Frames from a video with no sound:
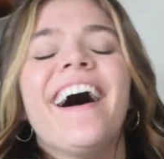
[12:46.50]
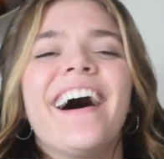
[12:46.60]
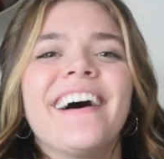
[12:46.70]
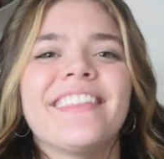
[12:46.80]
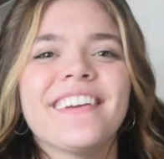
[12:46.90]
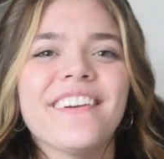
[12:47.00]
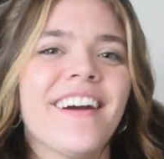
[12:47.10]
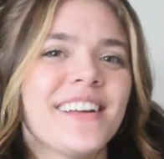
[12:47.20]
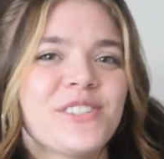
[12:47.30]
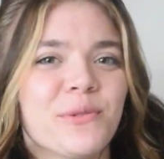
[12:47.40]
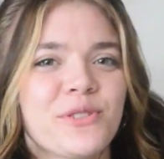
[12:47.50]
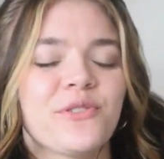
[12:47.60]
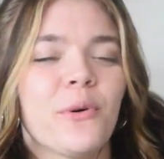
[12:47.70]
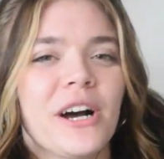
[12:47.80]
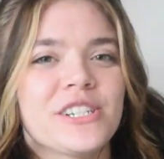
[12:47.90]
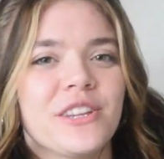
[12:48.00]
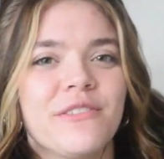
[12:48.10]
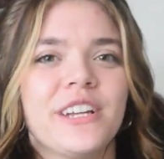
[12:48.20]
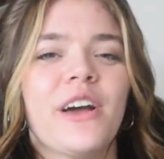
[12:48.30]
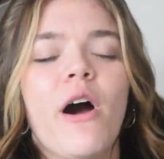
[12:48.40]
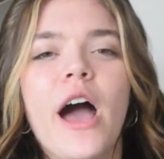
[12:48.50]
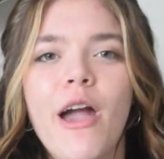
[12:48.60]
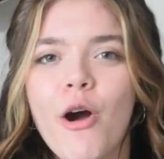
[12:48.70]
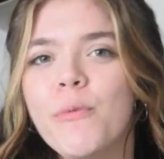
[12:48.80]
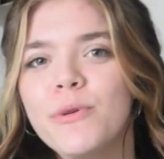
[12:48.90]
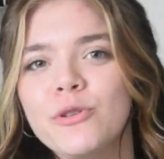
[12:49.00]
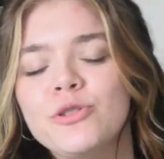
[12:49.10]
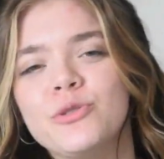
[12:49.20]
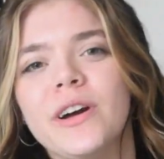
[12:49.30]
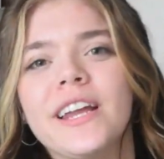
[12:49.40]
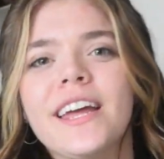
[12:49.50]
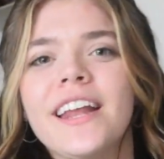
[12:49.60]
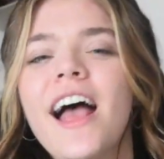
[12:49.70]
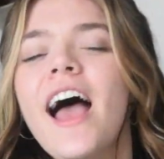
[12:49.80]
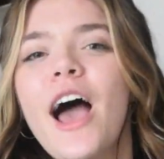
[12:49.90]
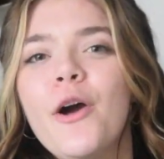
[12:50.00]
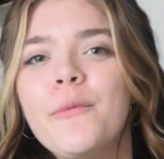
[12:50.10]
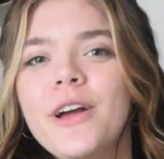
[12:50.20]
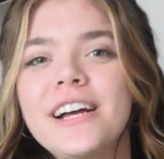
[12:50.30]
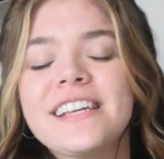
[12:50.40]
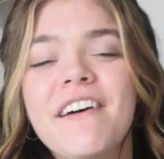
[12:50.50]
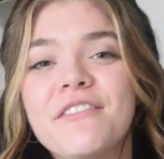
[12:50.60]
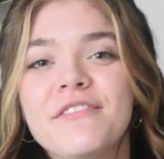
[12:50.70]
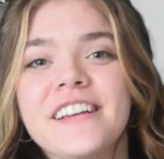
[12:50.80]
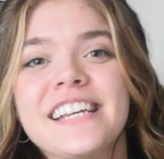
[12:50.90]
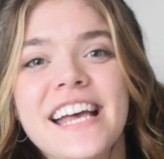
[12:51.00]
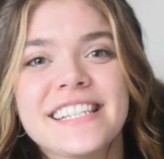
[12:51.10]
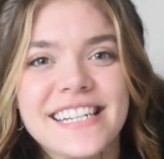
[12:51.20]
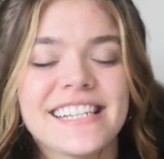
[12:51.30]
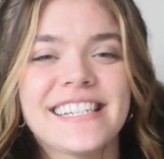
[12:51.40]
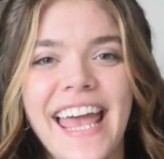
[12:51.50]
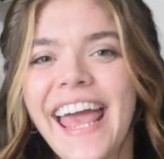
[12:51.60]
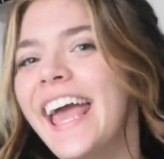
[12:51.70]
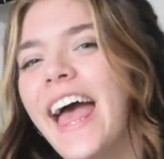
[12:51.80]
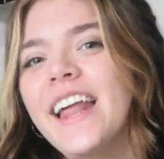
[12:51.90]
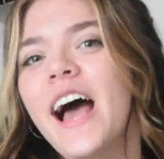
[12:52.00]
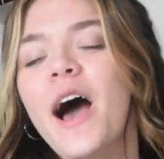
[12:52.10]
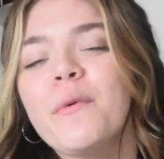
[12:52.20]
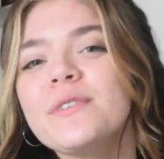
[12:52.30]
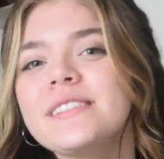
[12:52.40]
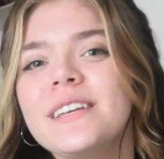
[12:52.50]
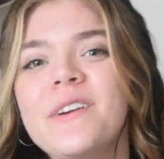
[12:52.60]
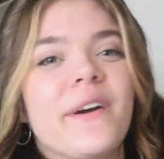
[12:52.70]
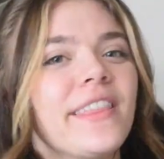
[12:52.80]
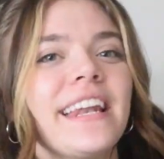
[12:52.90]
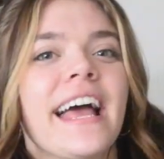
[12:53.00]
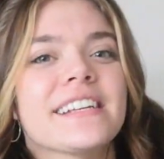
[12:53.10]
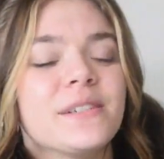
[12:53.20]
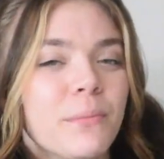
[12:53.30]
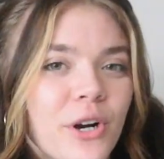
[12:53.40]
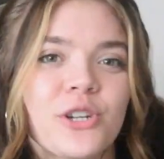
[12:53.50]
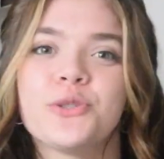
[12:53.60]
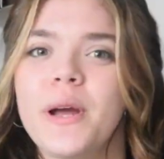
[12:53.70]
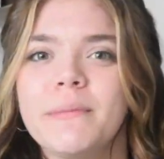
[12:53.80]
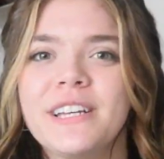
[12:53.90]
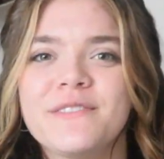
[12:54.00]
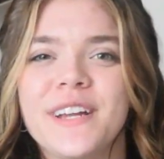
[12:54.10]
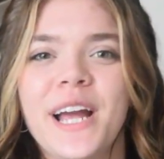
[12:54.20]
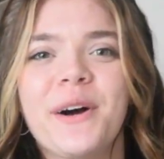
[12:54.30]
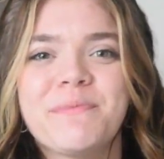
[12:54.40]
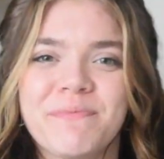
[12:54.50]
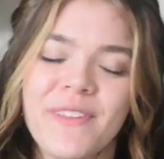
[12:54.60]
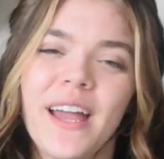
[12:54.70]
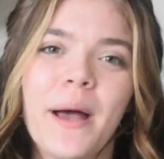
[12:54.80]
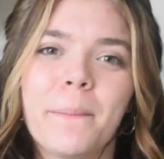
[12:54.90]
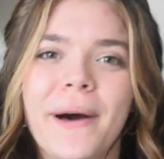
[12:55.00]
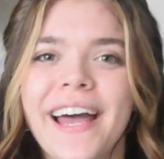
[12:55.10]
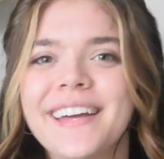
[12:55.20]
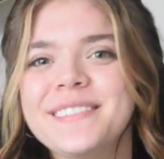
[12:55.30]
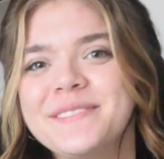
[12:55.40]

Uh, thank you guys so much for watching the video. I hope you enjoyed it. I hope you guys have a fantastic day and I will see you in the next Bookish Ramblings video. Bye.